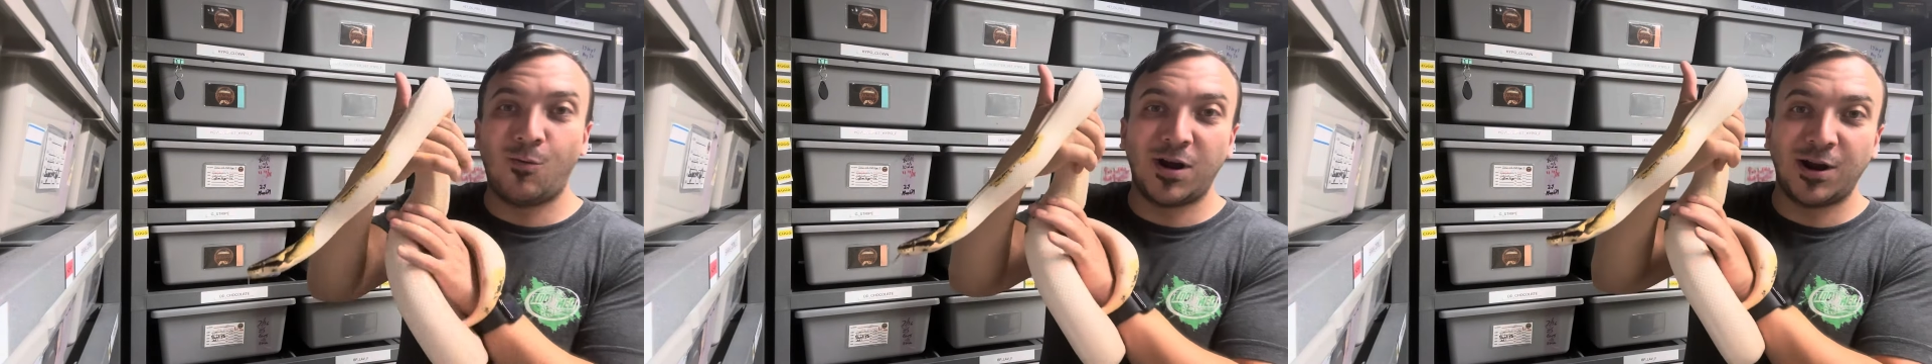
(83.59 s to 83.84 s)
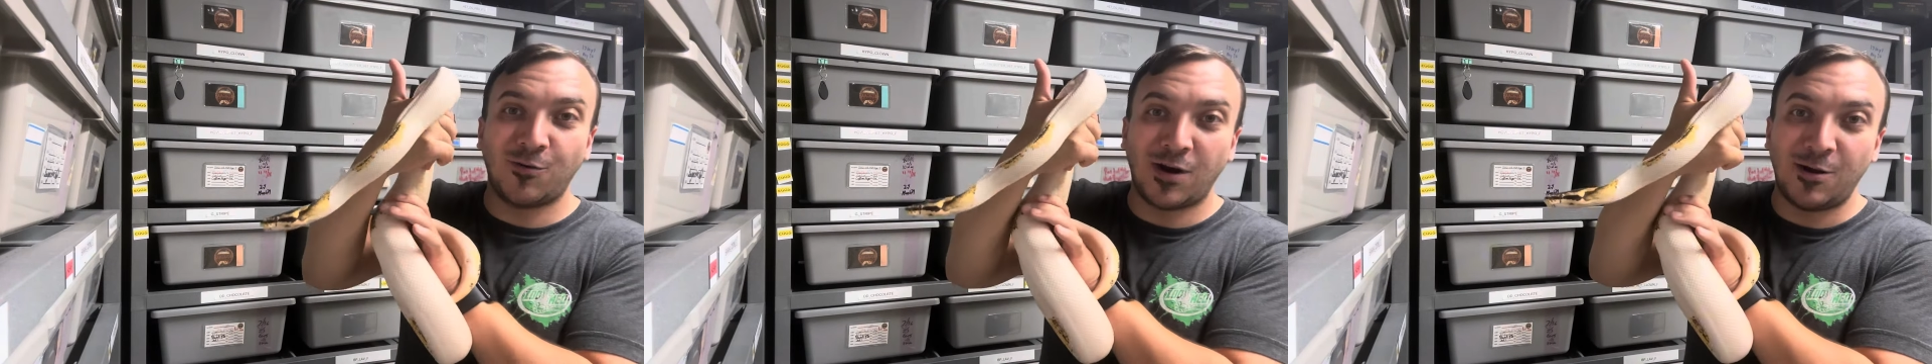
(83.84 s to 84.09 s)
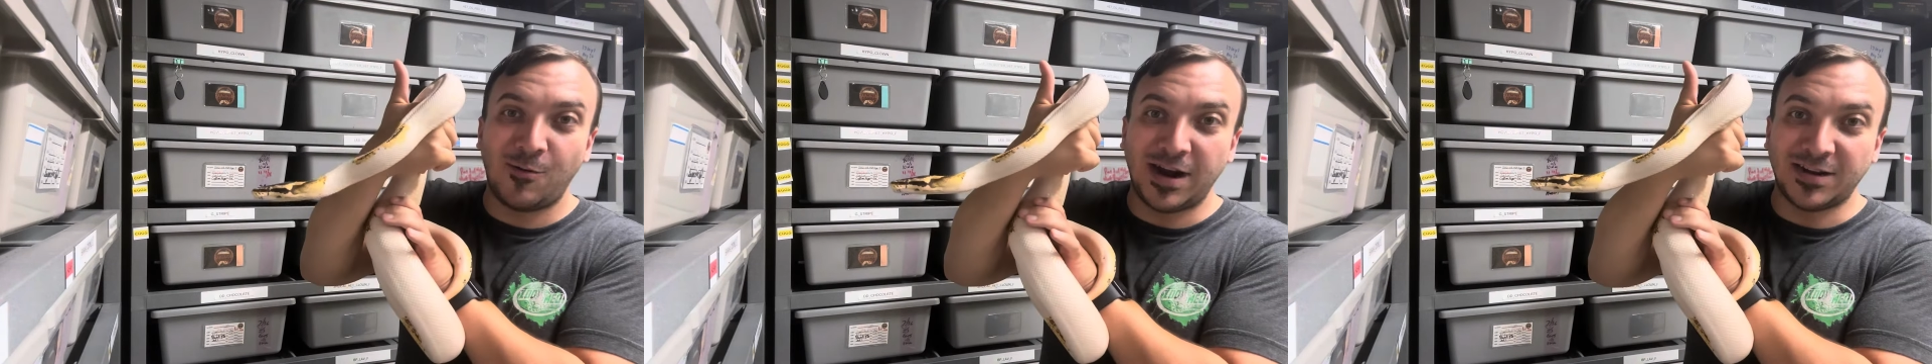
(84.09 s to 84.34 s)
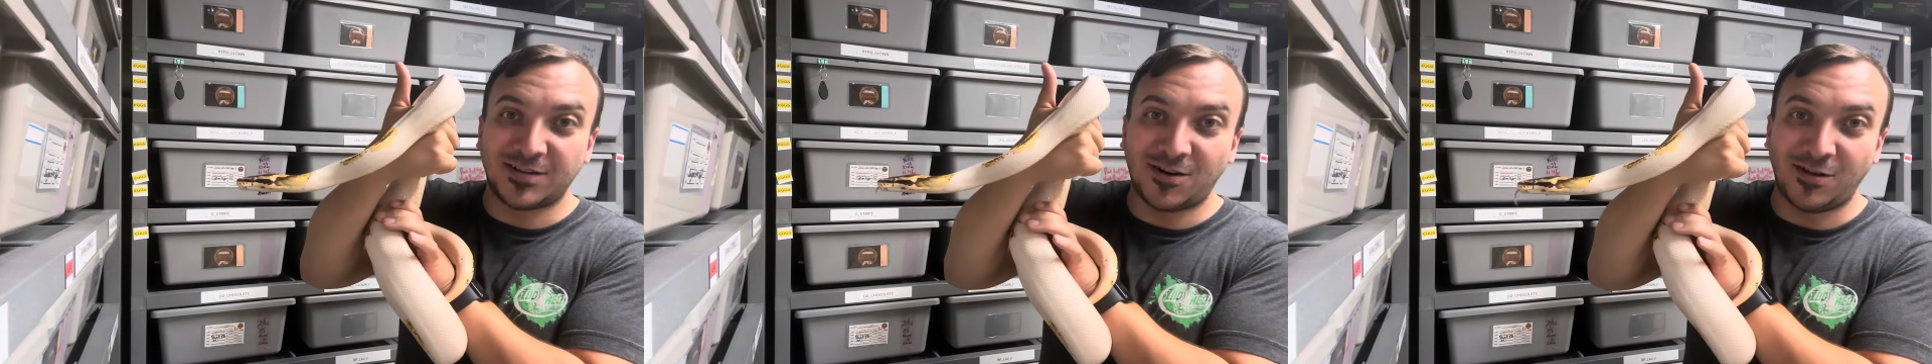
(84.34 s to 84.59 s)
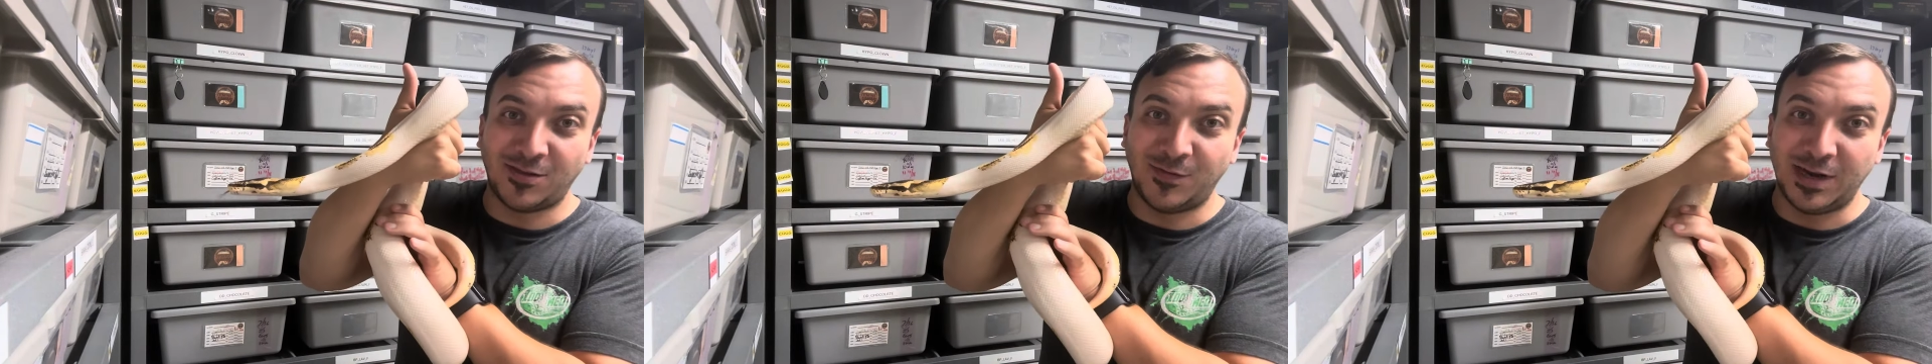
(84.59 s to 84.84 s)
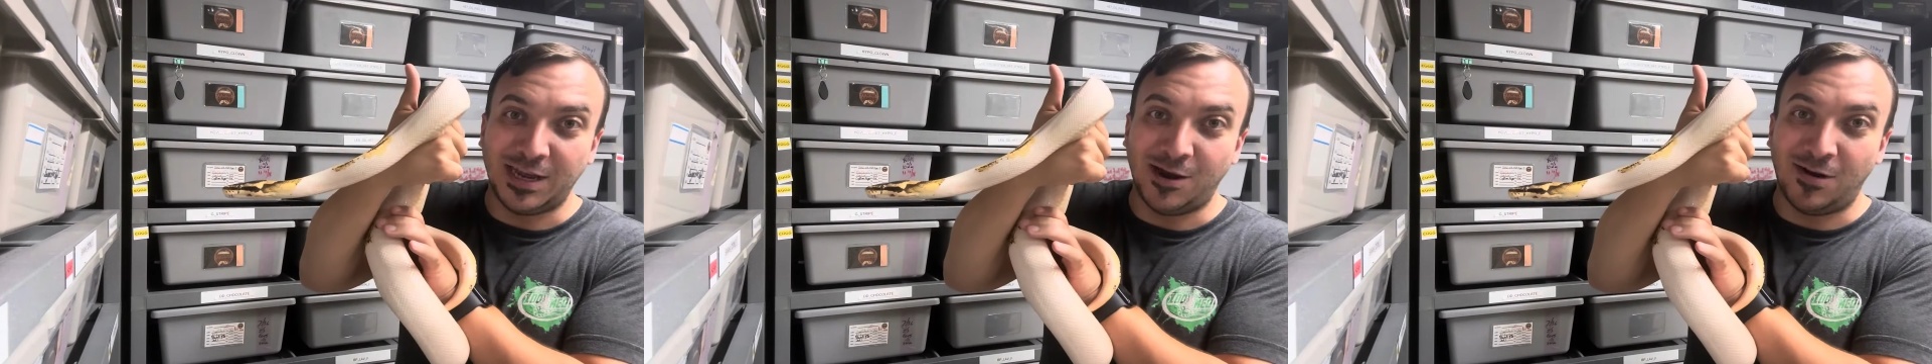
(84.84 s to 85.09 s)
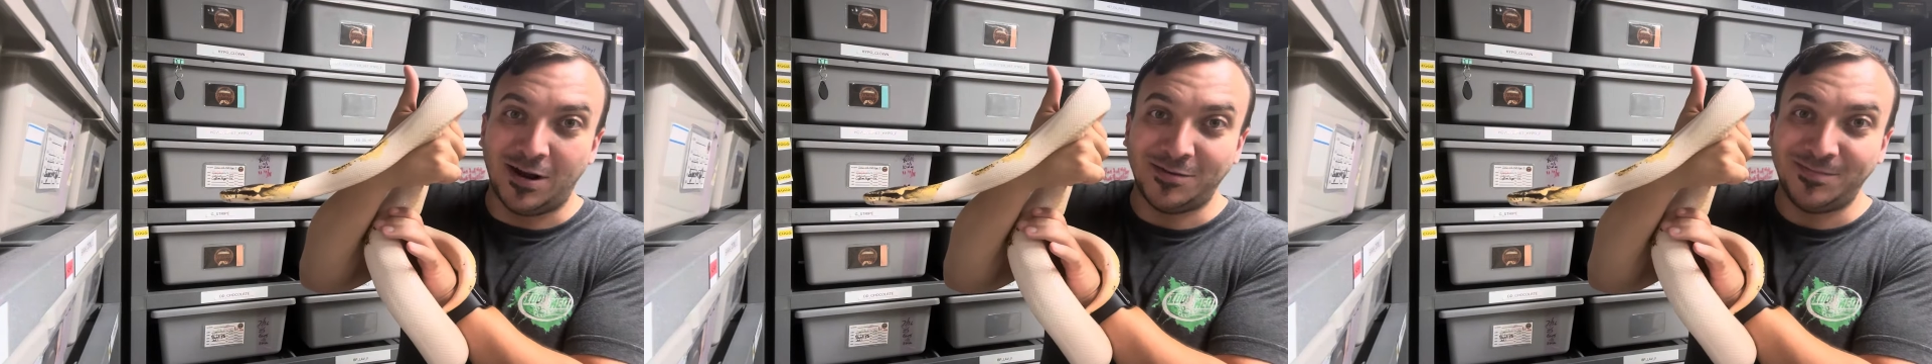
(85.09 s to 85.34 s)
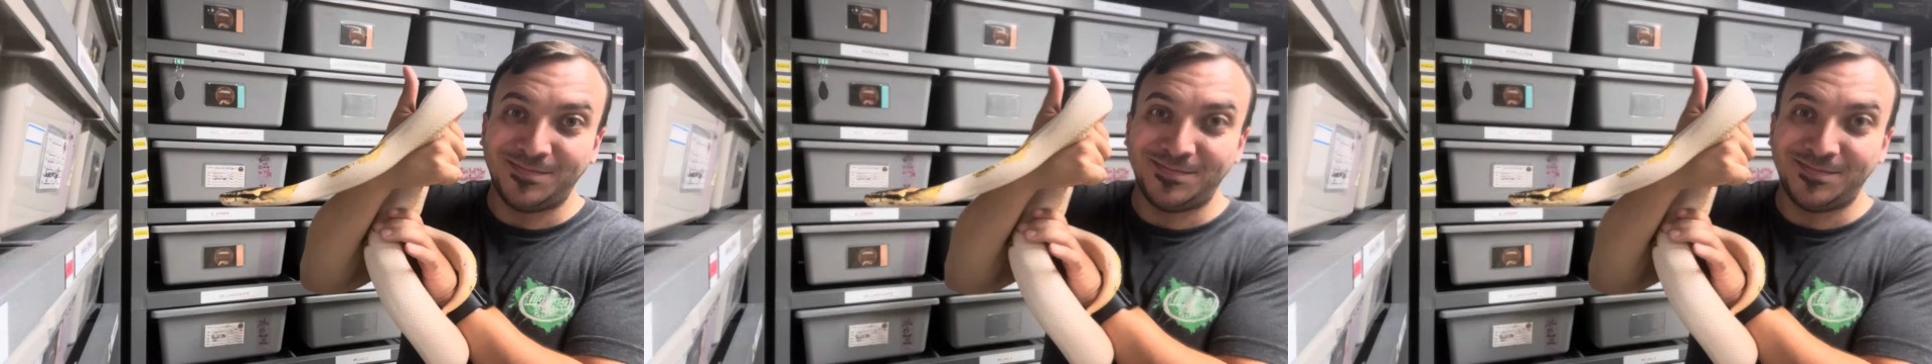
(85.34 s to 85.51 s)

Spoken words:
what a great way to start the video, huh?